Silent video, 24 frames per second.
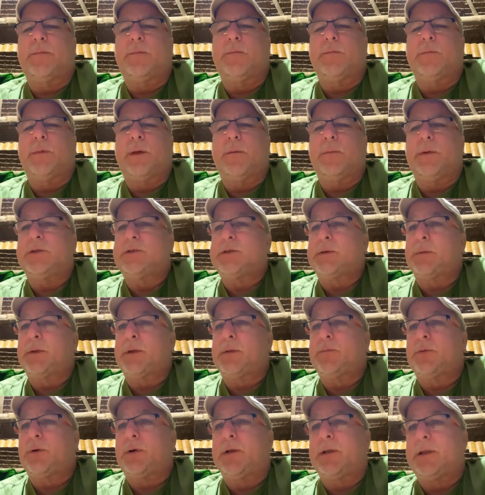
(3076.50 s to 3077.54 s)
Maybe some of
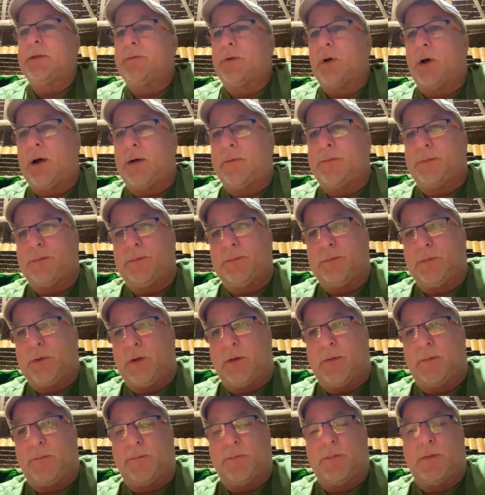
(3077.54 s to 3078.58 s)
them probably live
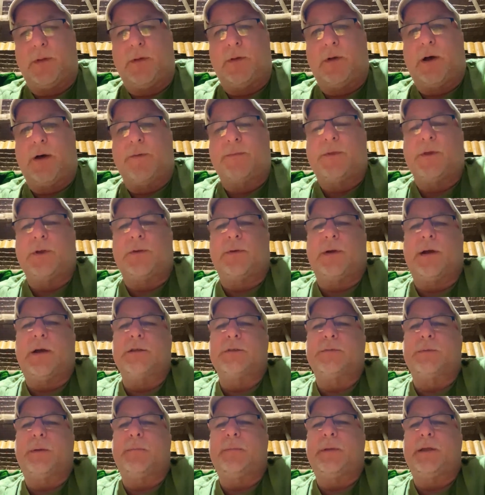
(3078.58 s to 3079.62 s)
off the
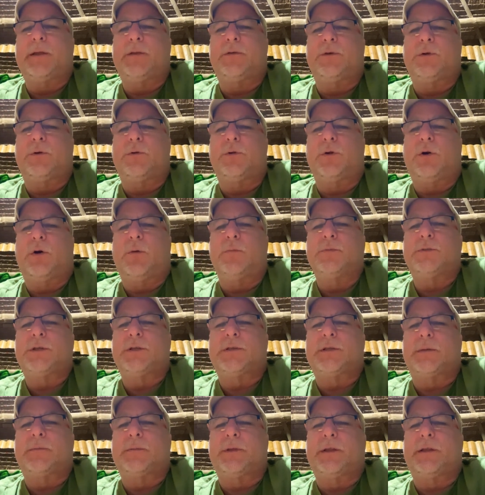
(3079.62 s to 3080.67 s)
grounds, maybe in their own homes or
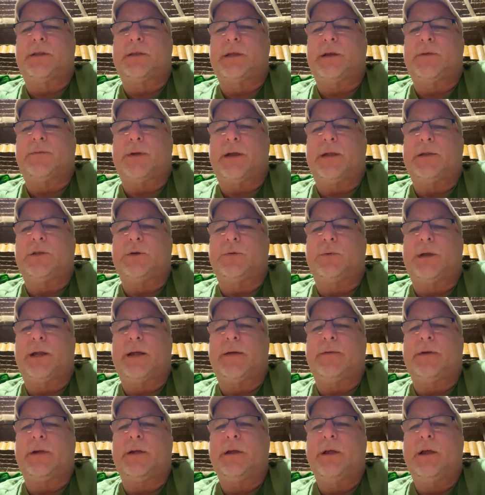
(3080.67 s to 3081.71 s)
something that they rent or
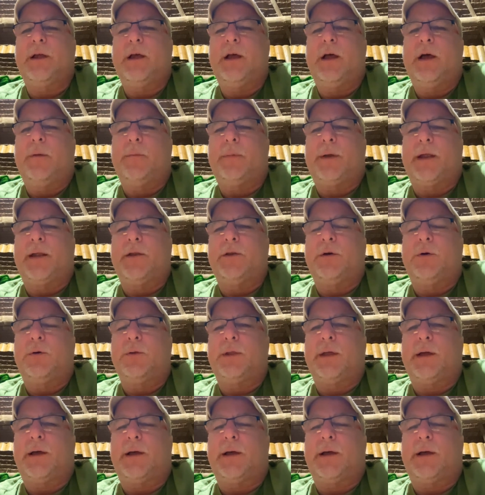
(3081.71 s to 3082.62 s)
whatever. But I know